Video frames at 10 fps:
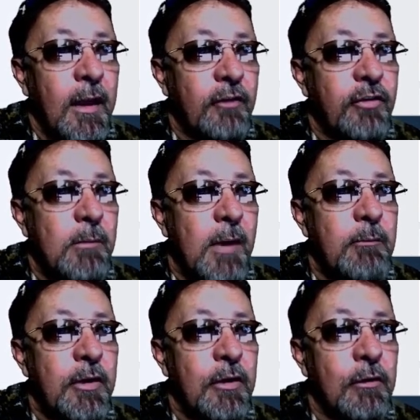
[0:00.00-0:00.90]
And some of
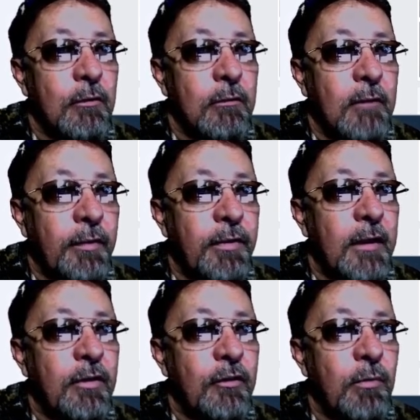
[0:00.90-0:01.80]
them do. I
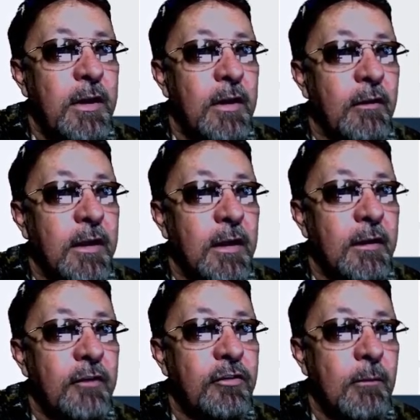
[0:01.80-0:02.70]
think this one here
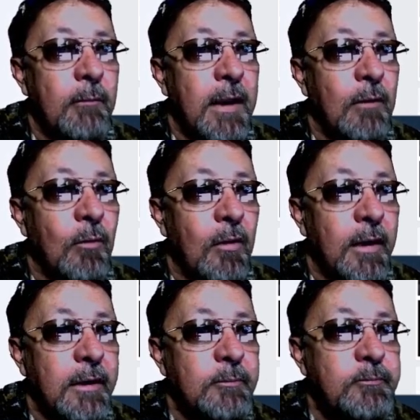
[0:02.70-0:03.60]
did. That's the main one.